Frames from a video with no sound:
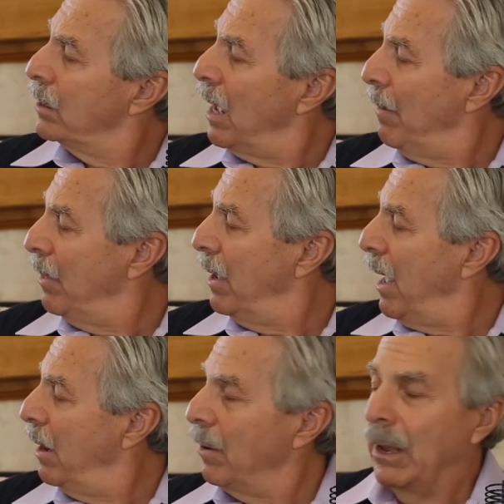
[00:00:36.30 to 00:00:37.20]

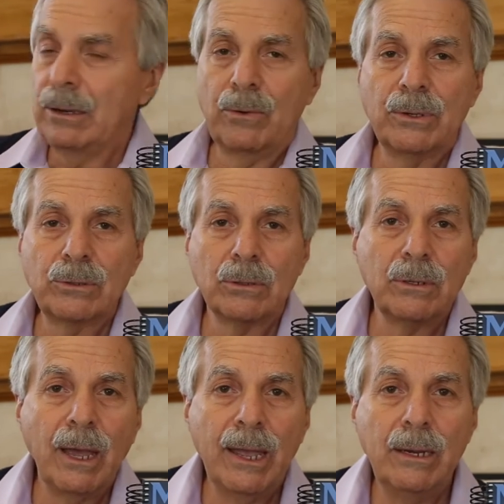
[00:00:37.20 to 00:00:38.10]
Doppelganger and Crystal
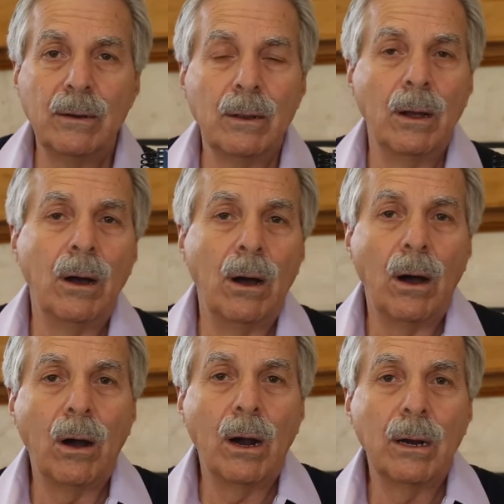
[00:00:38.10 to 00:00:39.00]
Night
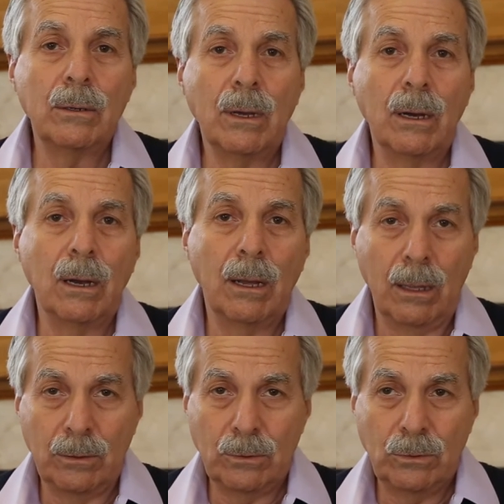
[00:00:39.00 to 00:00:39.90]
are uh,
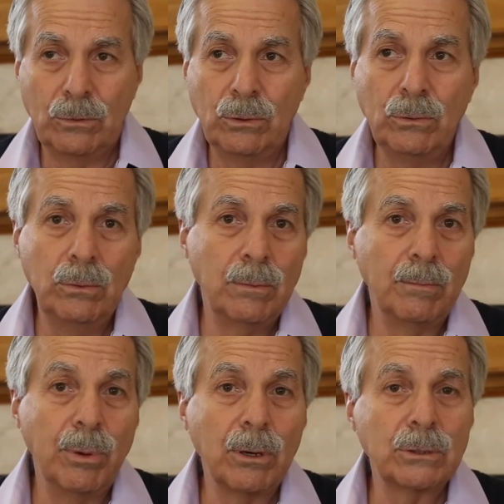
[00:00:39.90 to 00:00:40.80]
two
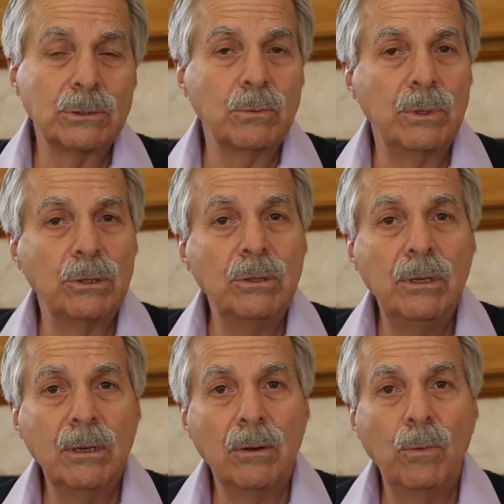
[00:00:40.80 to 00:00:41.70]
books which
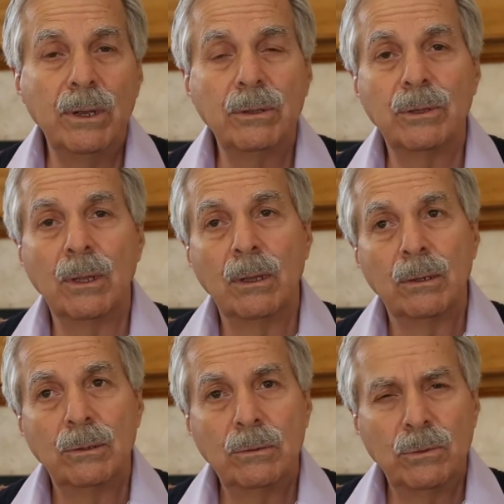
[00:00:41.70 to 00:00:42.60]
deal with
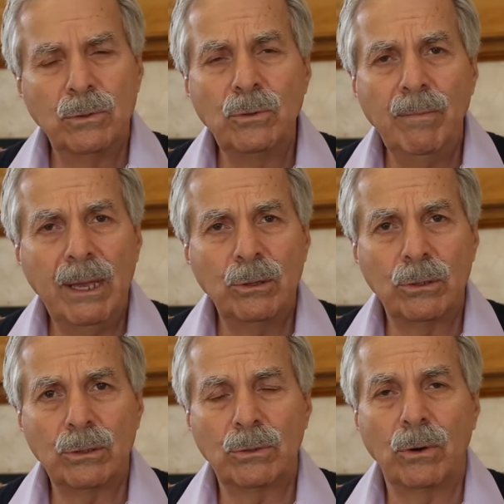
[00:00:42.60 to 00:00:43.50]
two major
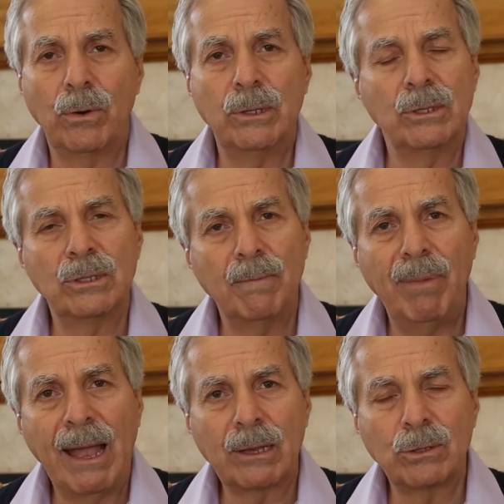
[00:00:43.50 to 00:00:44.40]
stories. There's a
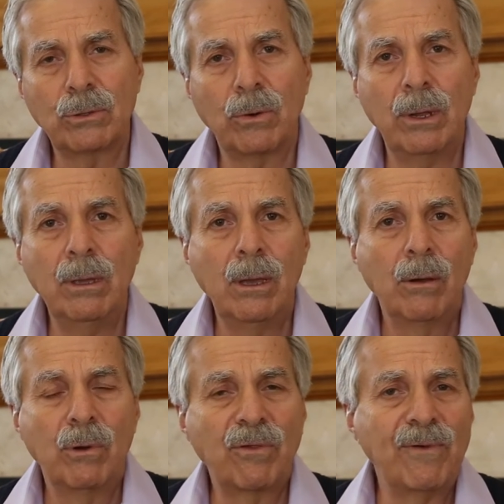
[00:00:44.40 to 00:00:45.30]
backstory
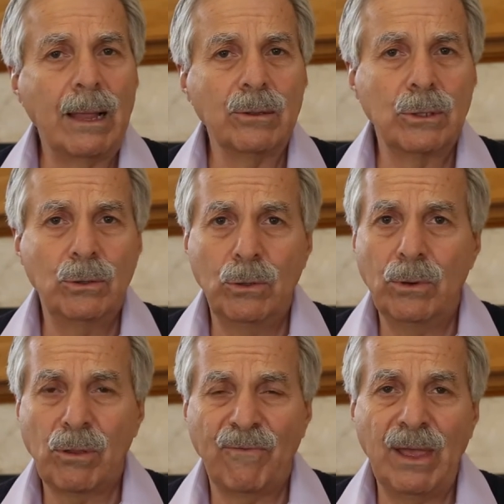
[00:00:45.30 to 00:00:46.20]
which follows a
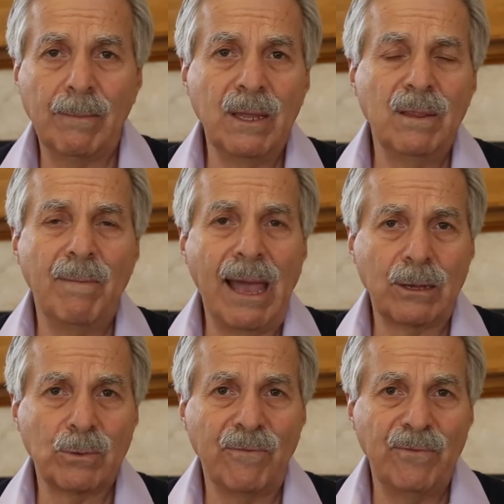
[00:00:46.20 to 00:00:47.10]
Jewish family, the
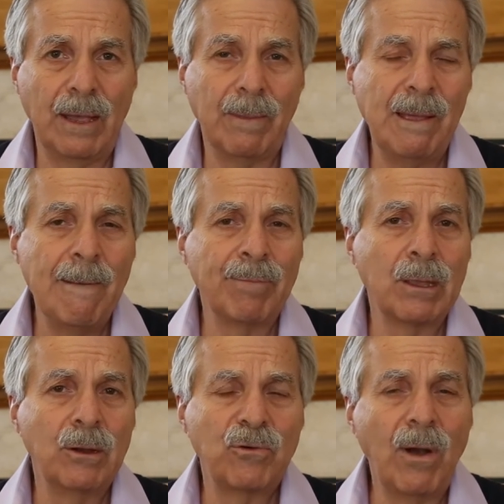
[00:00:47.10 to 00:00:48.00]
Maxwell family,
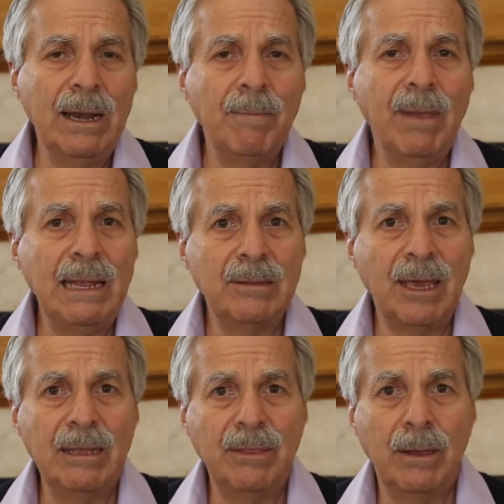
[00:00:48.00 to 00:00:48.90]
trying to
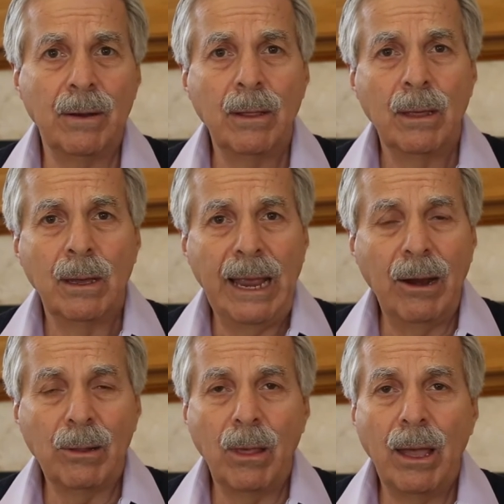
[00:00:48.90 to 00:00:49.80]
maintain their
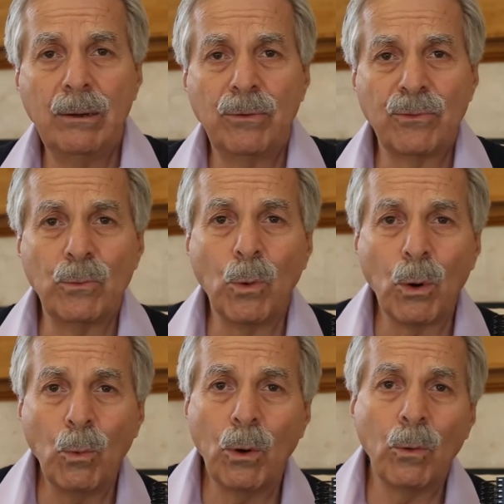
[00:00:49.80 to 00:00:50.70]
airline through
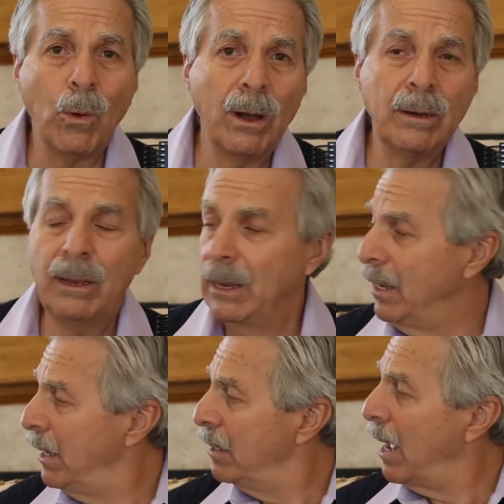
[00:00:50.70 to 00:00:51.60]
World War I
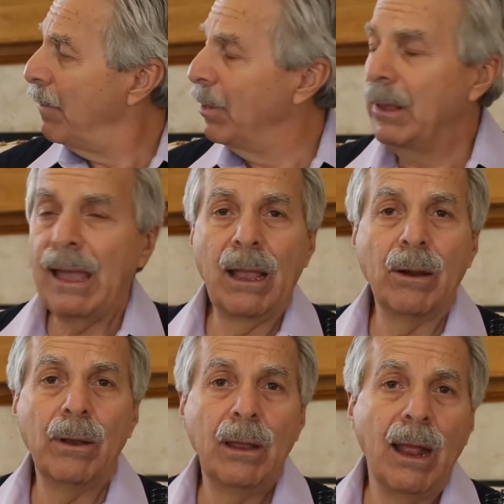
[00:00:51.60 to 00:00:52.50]
in
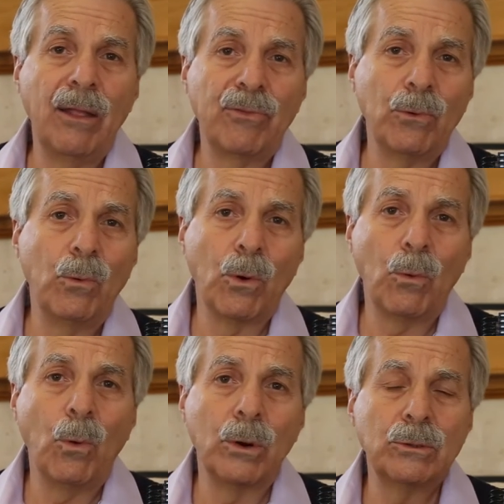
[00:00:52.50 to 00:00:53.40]
Doppelganger and through
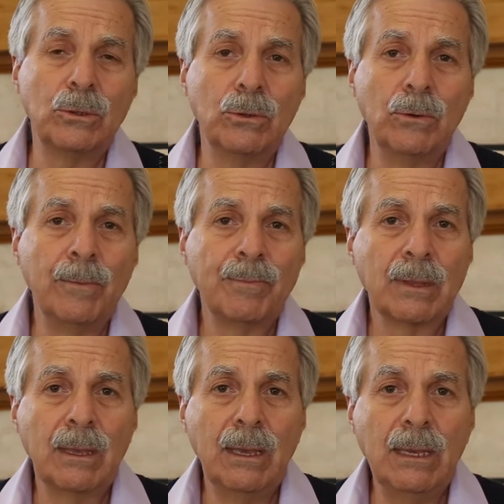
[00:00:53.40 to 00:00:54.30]
World War II
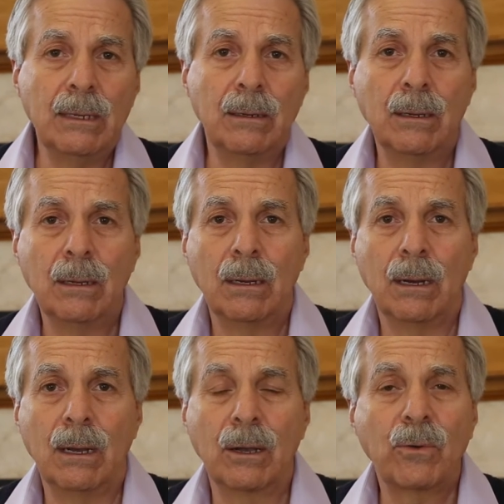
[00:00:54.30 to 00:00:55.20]
in
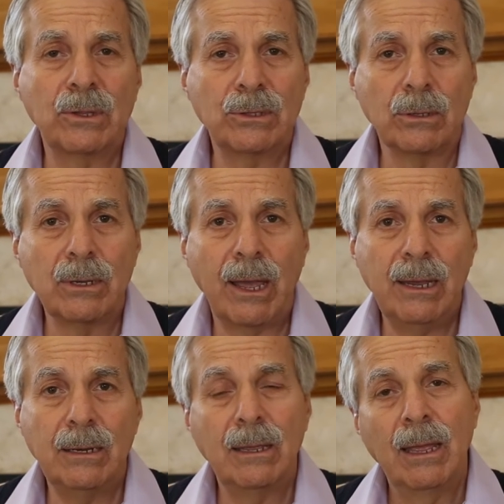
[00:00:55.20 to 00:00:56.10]
uh, Crystal
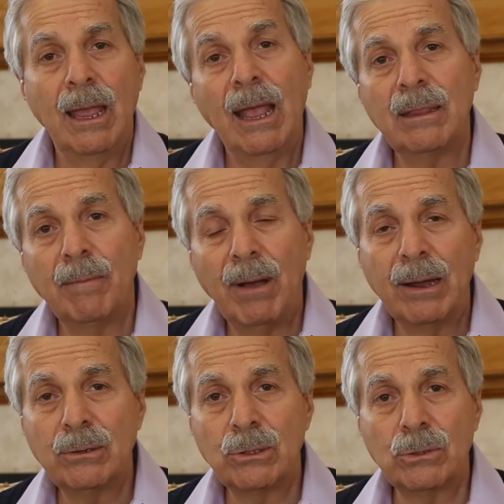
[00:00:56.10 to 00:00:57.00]
Night. And the
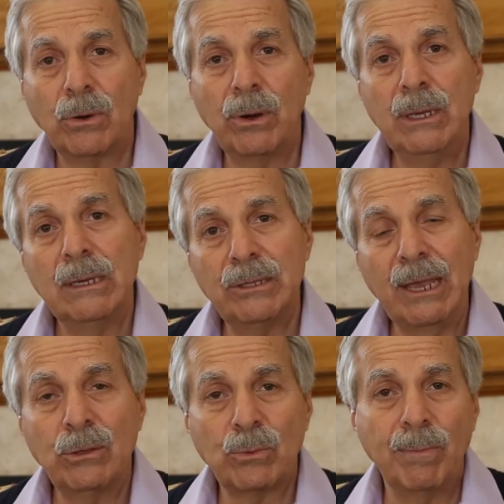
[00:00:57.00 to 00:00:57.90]
modern story is
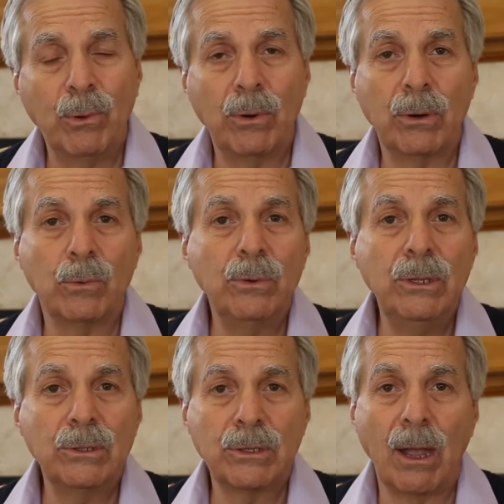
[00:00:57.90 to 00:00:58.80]
ace reporter
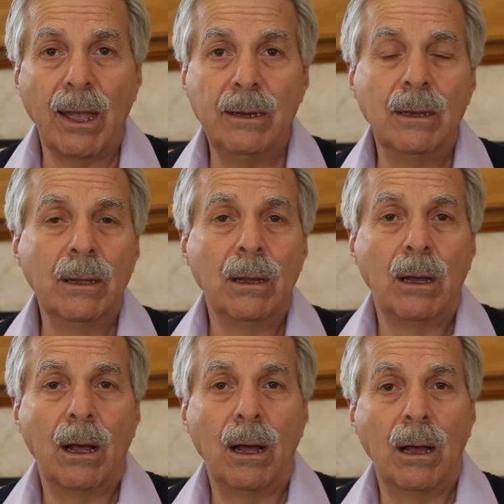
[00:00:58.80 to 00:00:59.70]
Rudy Styne,
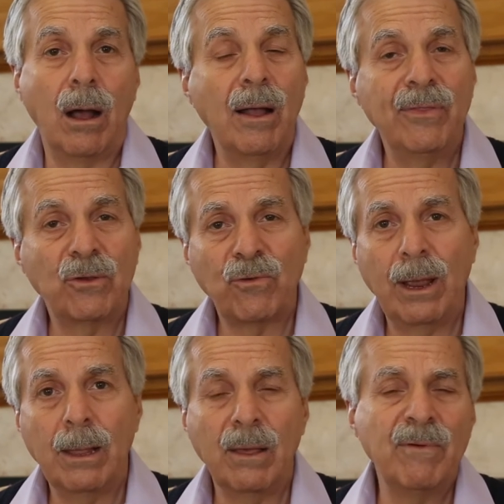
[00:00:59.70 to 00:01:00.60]
uh, on the
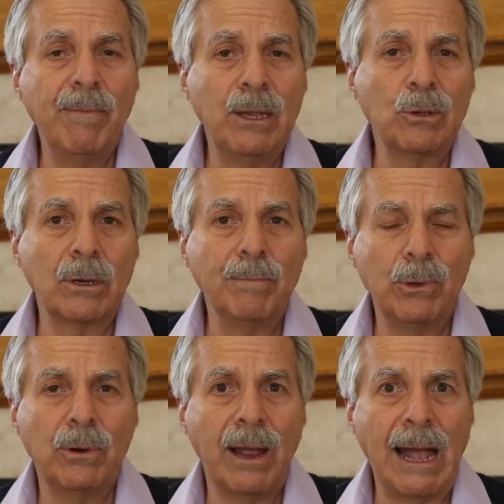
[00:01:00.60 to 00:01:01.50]
trail of a major
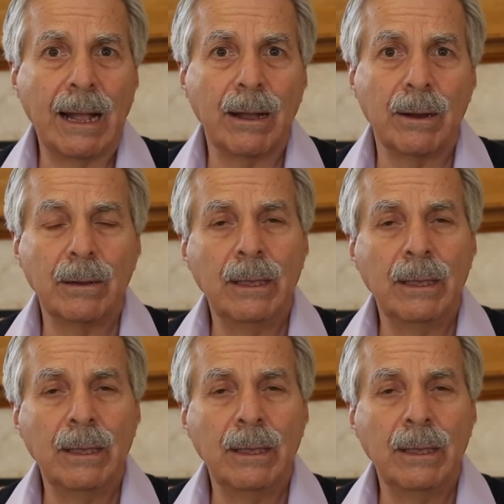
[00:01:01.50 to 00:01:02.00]
computer hacker.